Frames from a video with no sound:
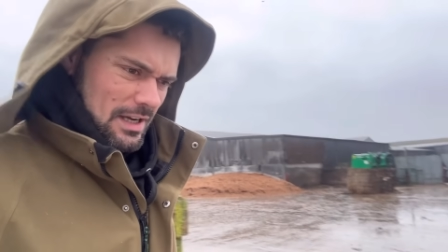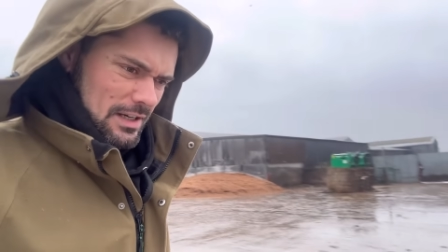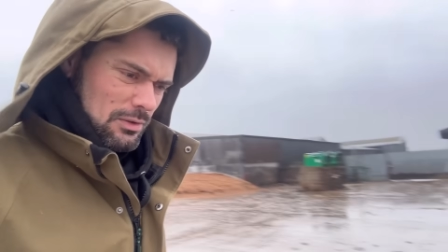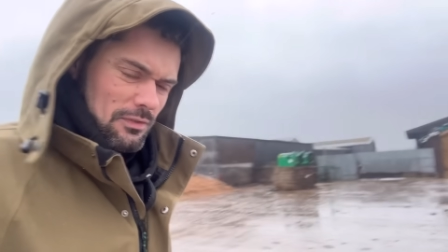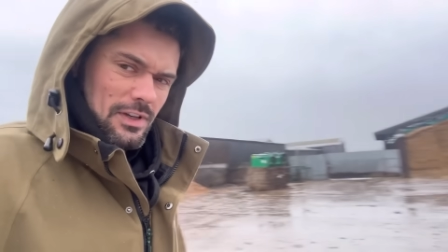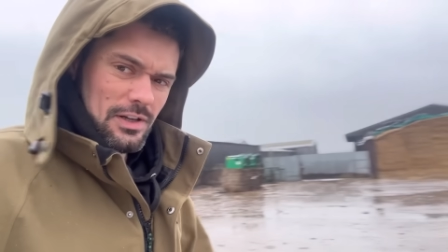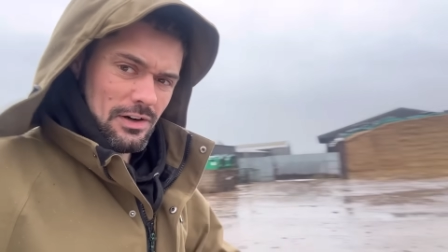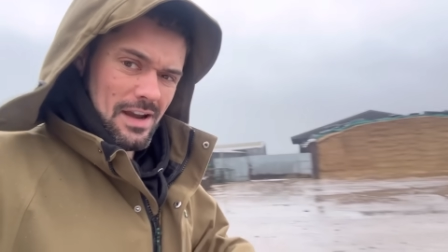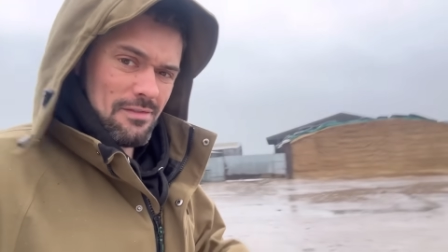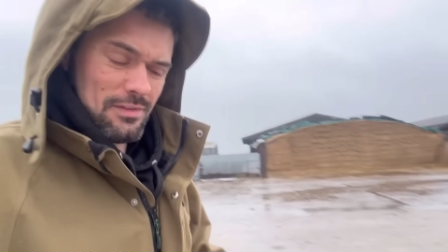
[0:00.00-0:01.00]
I do a
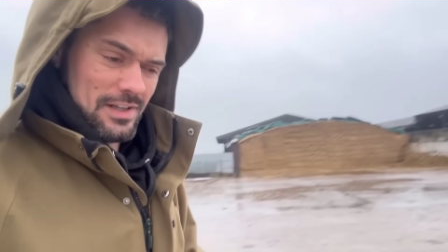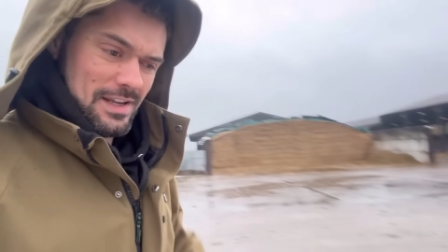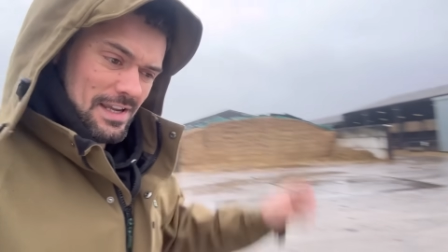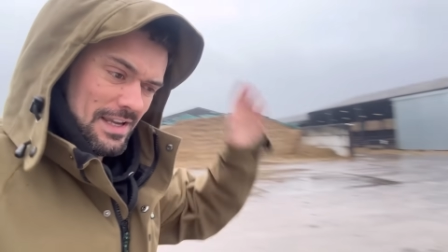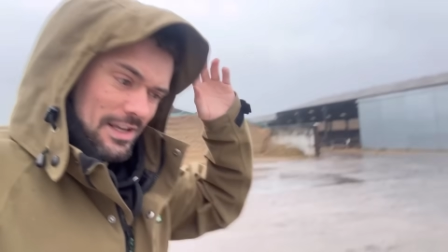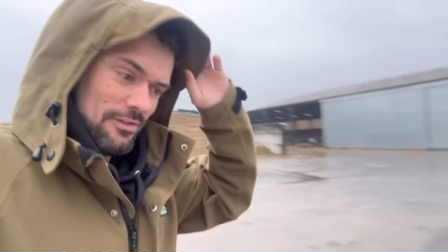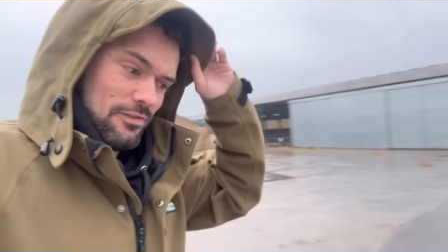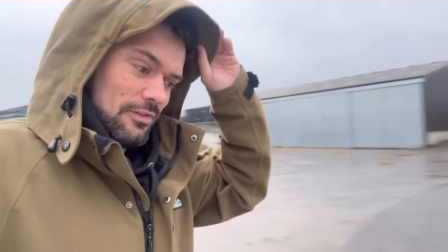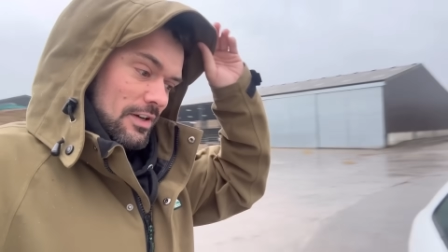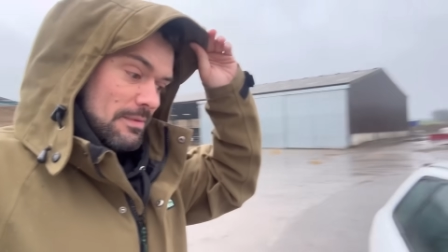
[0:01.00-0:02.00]
video every day
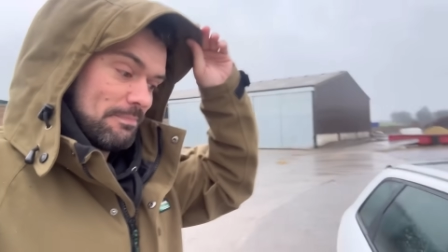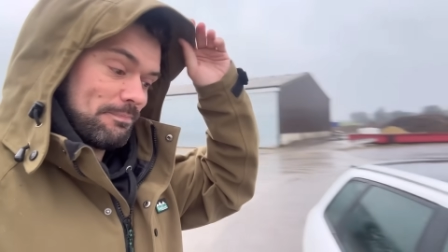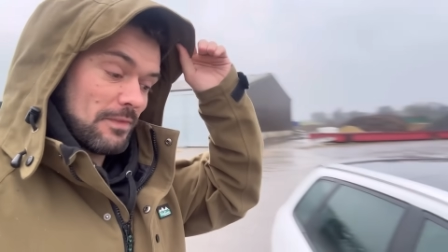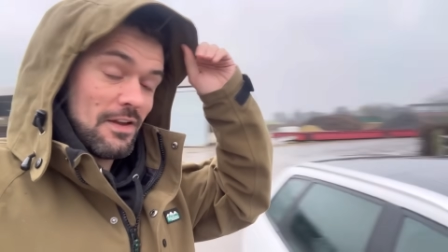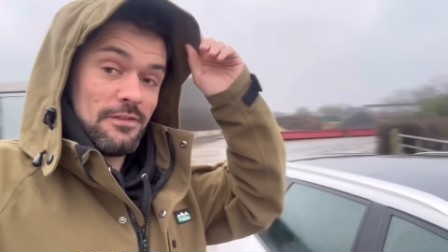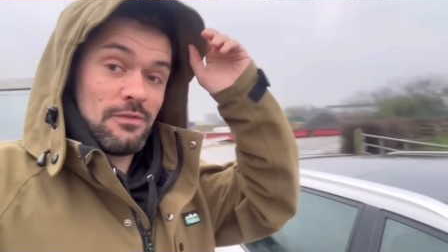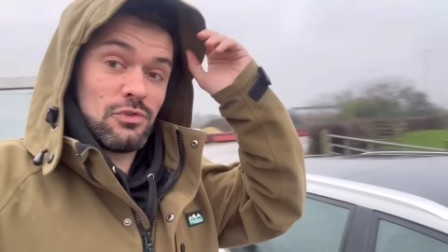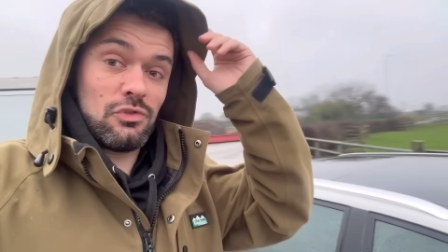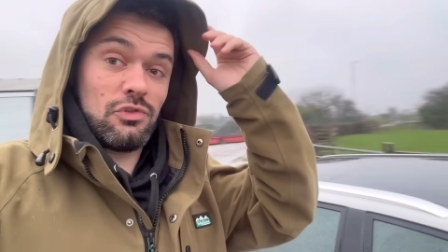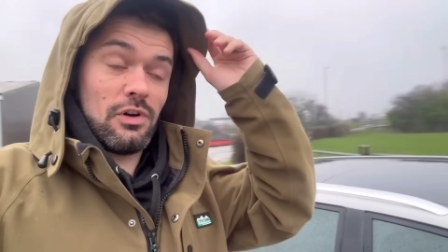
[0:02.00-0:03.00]
if um, if you've
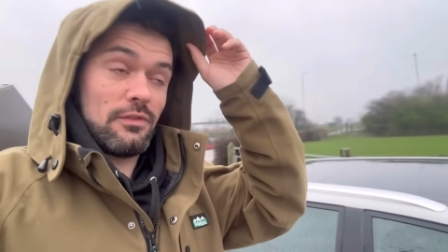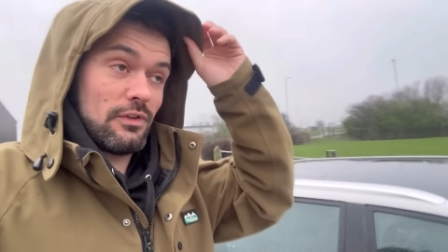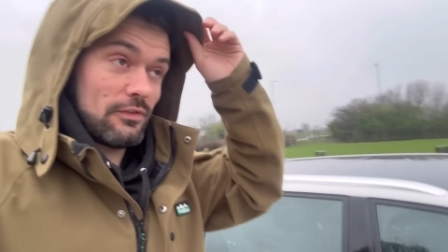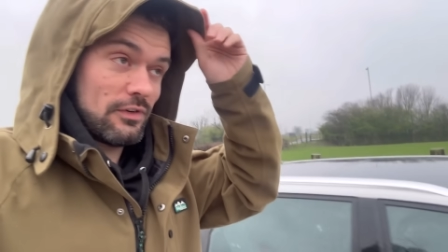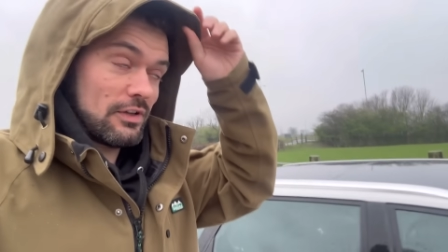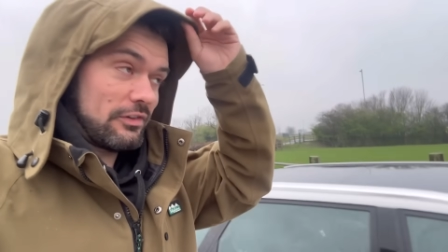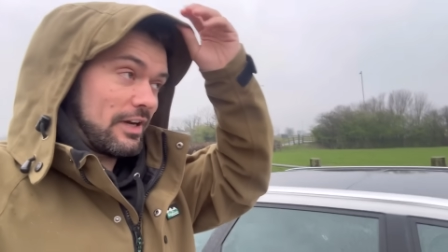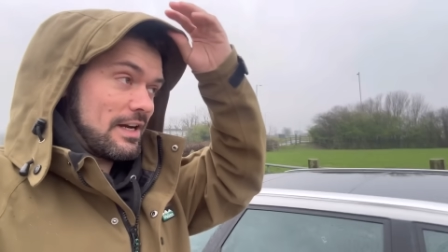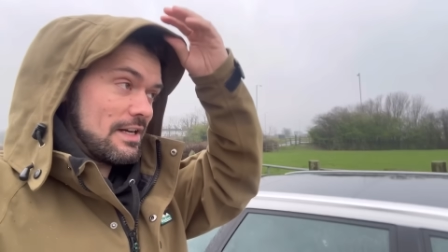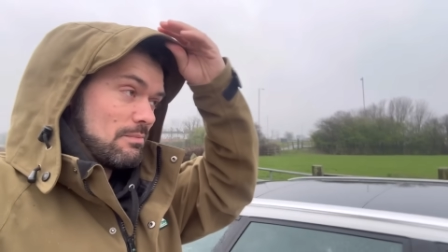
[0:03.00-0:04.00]
just joined for the first
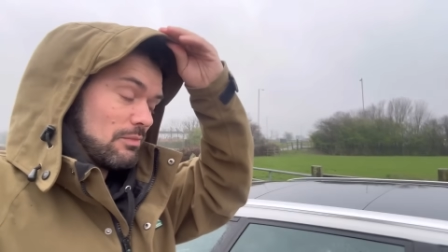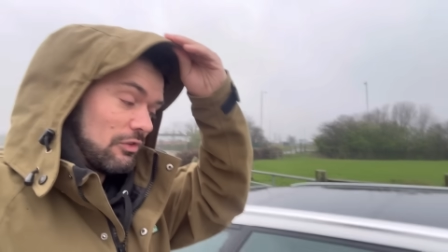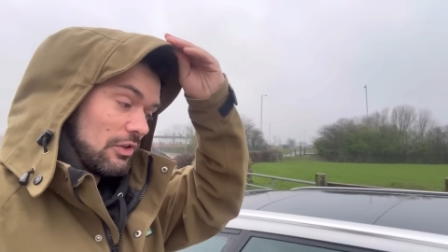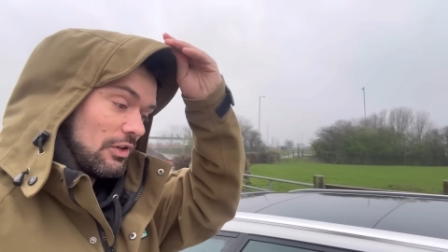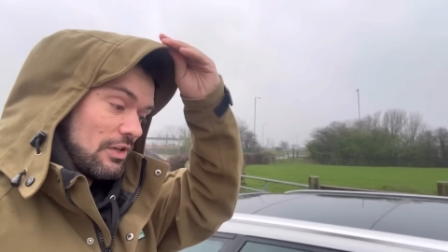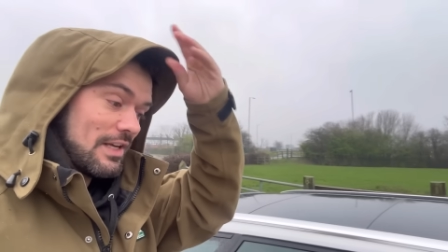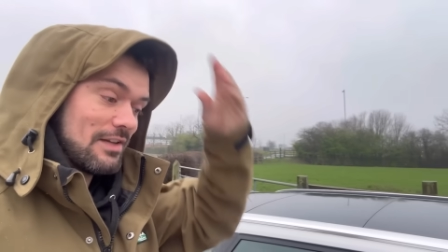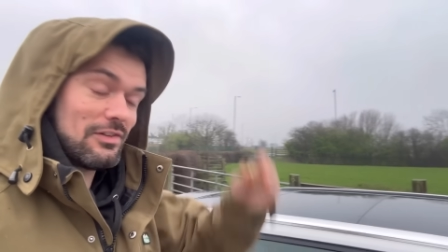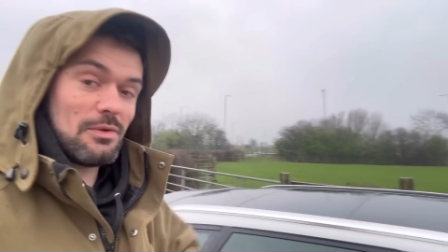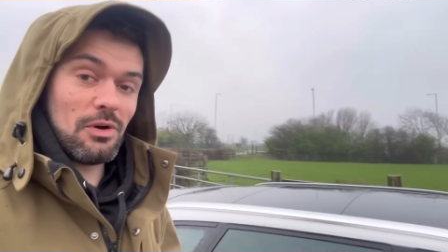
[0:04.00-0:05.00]
time, so you get
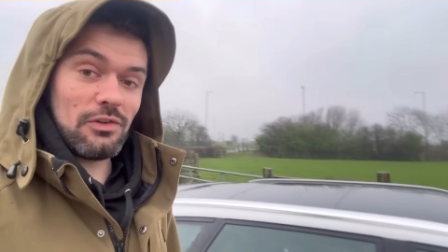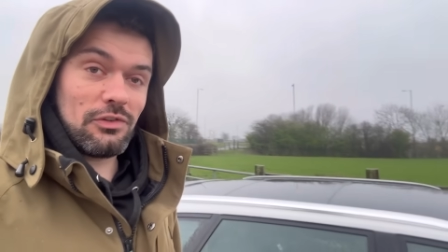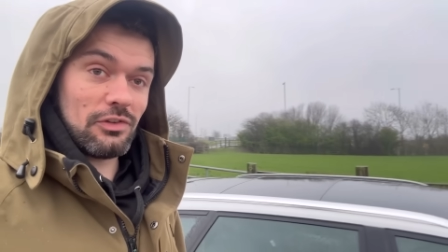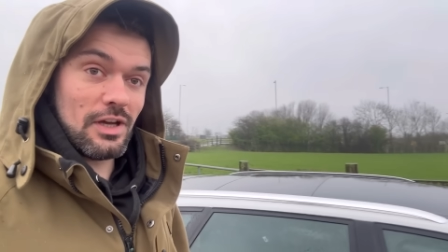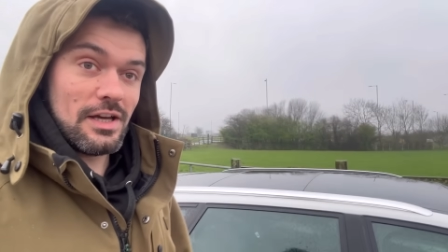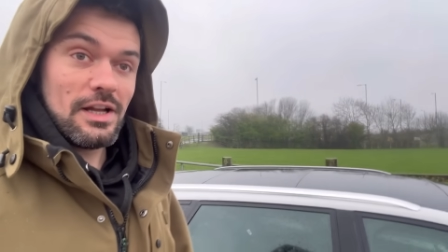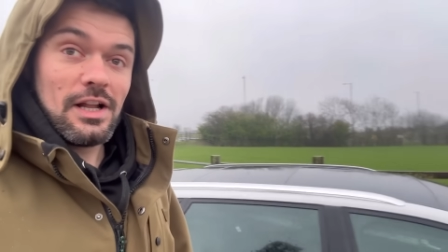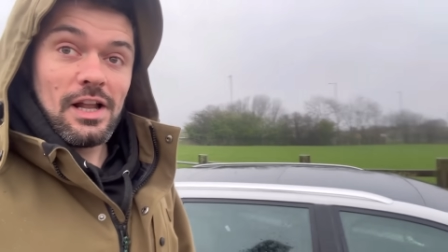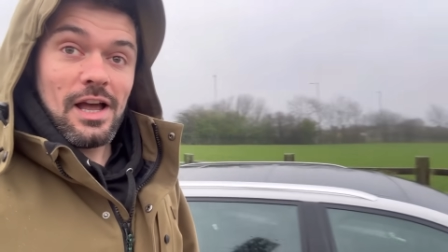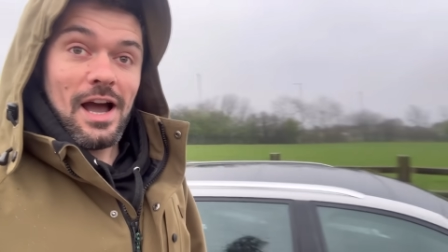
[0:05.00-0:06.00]
to see what's uh,
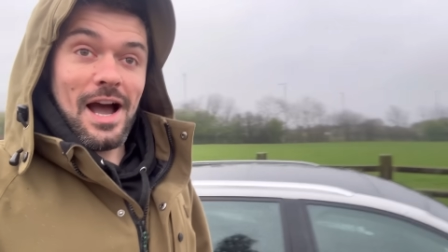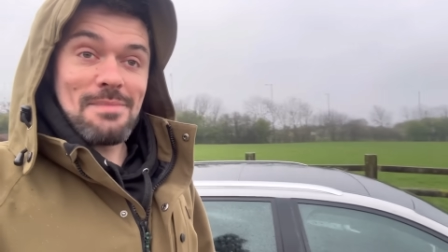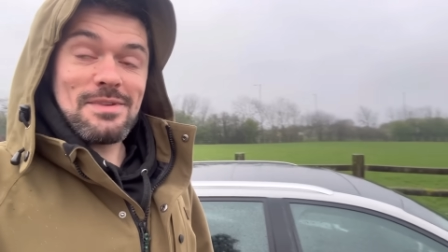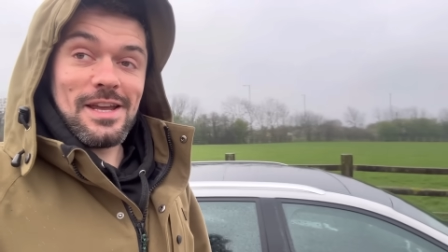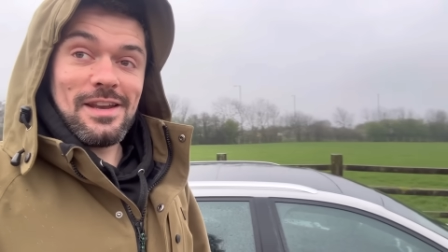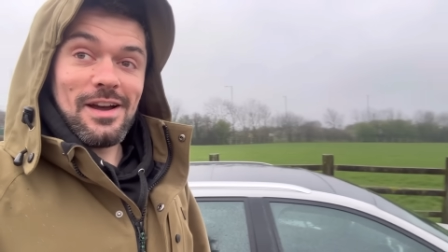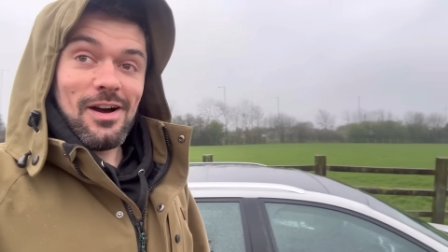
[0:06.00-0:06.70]
happening